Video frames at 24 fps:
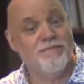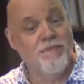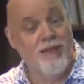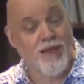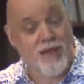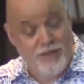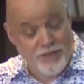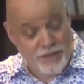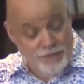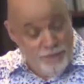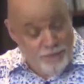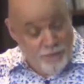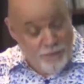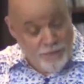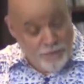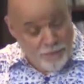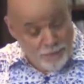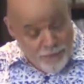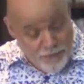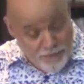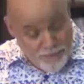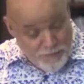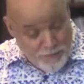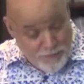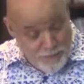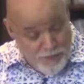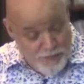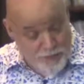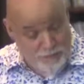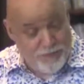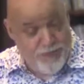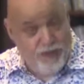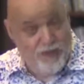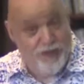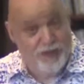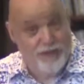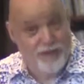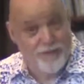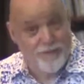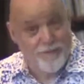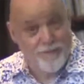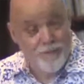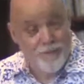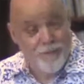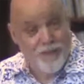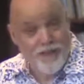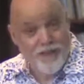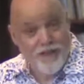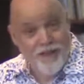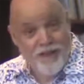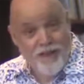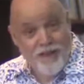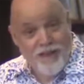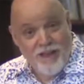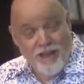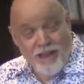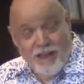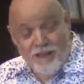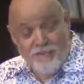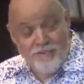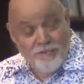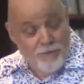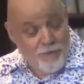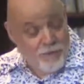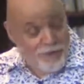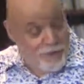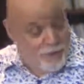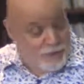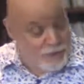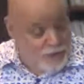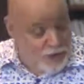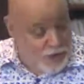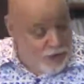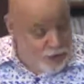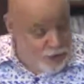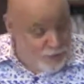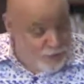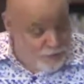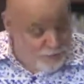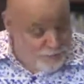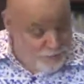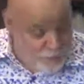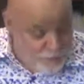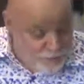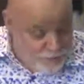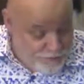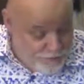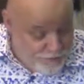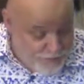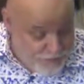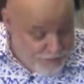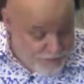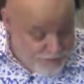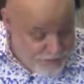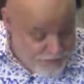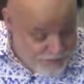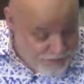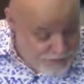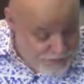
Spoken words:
And so the people went back. Everyone whose heart moved them,